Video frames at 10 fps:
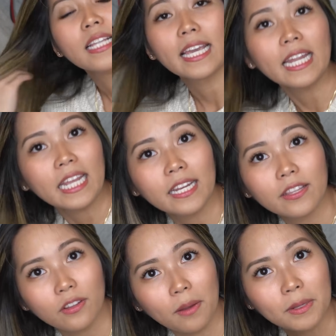Like
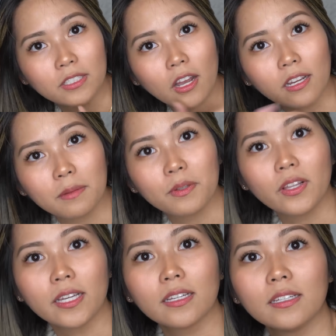Canadian though, I'm not talking about
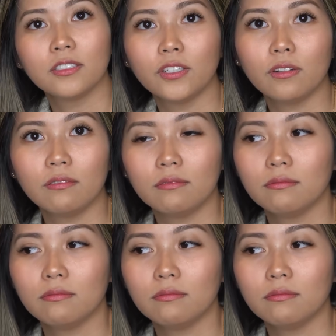like, you know,